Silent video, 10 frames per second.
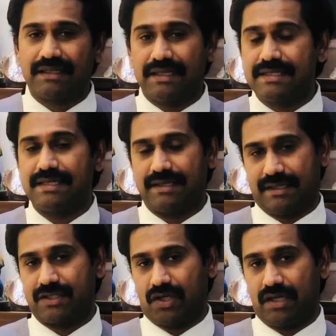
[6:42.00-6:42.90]
incident,
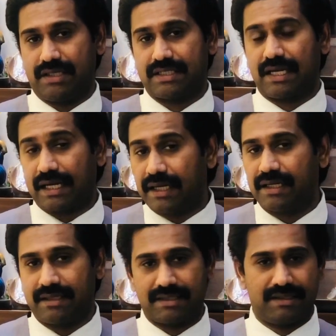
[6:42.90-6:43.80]
it's called as clutter
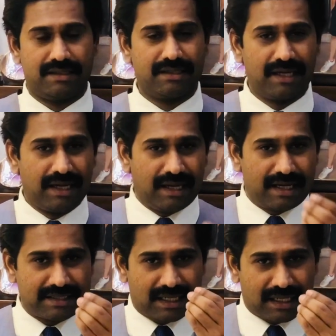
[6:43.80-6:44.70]
incident.
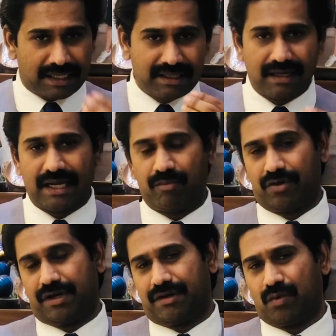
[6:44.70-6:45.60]
It's a clutter
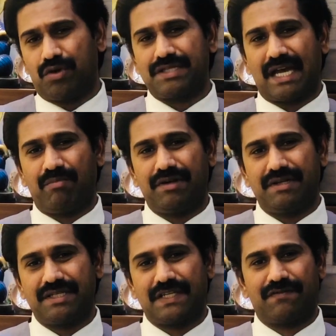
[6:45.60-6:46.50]
laboratory. What has happened
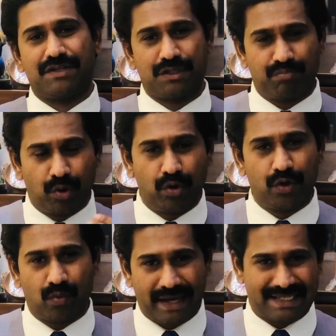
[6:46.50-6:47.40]
is, as far as the
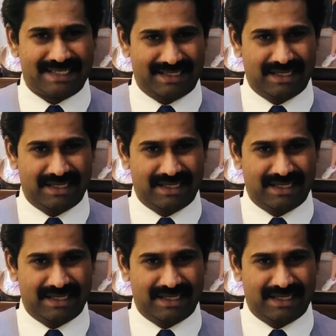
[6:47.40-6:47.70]
polio vaccine,